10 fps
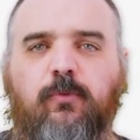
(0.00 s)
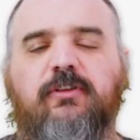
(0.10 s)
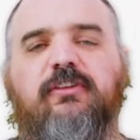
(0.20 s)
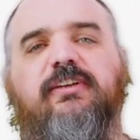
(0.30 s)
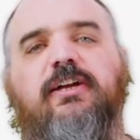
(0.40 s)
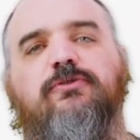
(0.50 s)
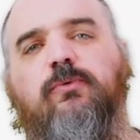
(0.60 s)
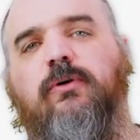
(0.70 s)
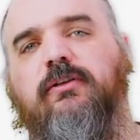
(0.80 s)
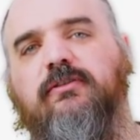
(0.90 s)
once the schedule
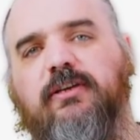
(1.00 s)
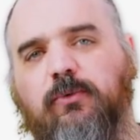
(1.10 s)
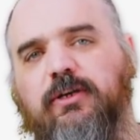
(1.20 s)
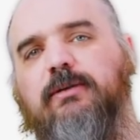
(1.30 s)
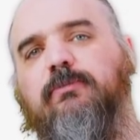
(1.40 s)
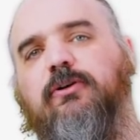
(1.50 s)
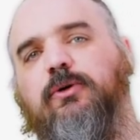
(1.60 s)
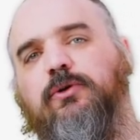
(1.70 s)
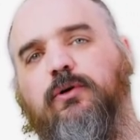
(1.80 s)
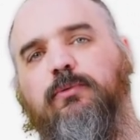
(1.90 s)
runs, it will email
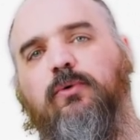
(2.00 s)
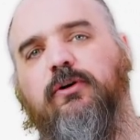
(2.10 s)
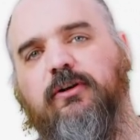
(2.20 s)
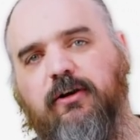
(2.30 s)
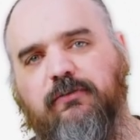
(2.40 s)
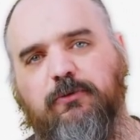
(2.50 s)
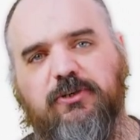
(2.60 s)
you with a report of the